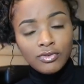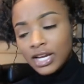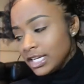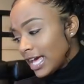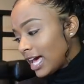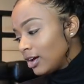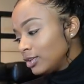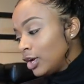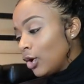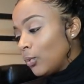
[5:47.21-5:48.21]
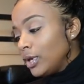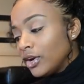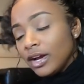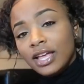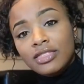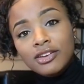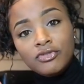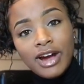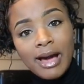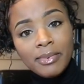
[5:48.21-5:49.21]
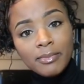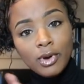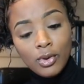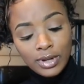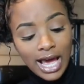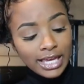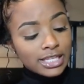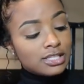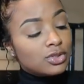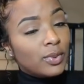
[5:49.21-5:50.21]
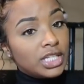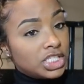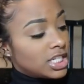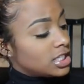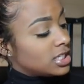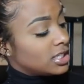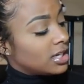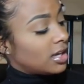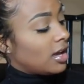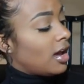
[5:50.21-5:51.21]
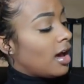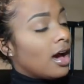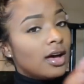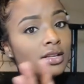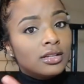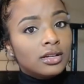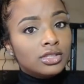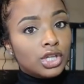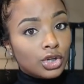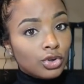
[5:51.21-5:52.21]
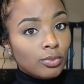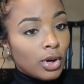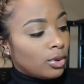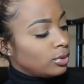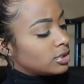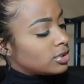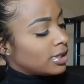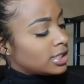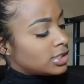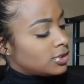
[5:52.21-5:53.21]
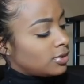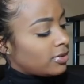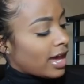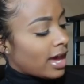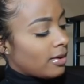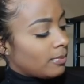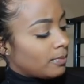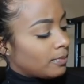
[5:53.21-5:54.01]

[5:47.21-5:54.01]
So right now we are in the rabbit mode. I can switch it to the turtle mode, so let's do that.